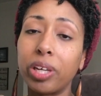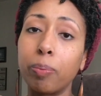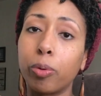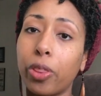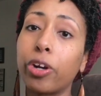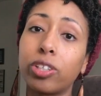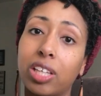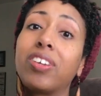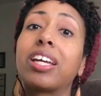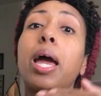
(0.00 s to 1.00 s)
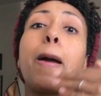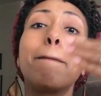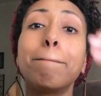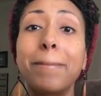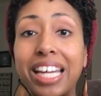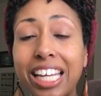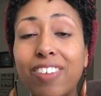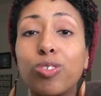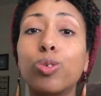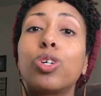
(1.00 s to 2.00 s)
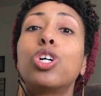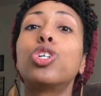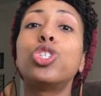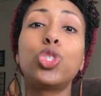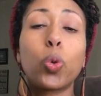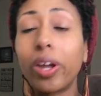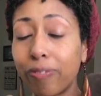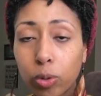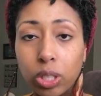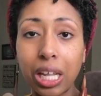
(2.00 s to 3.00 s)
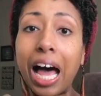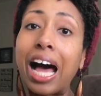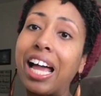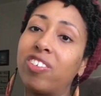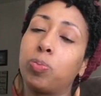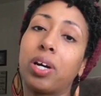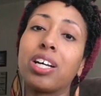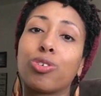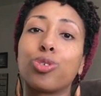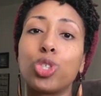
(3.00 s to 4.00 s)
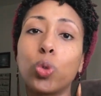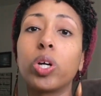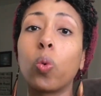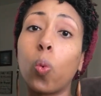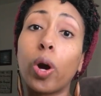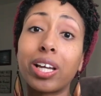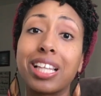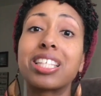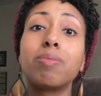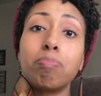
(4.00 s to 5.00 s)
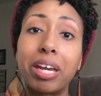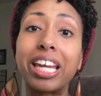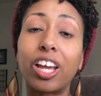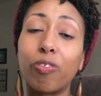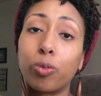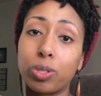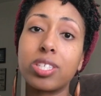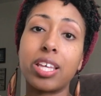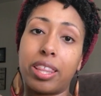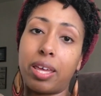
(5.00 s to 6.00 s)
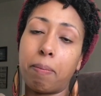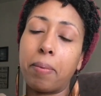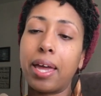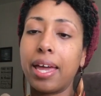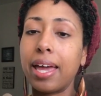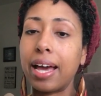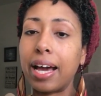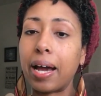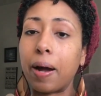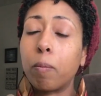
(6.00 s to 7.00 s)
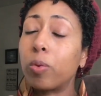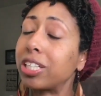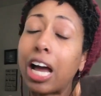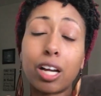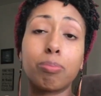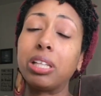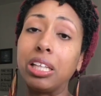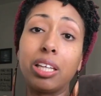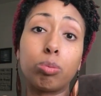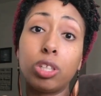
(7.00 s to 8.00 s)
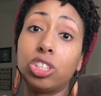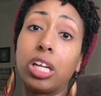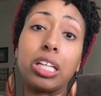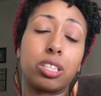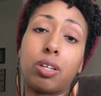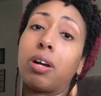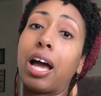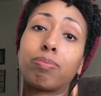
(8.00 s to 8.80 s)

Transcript: people that are living meaningful, joyful lives because they're doing work that's meaningful to them, which I completely appreciate. So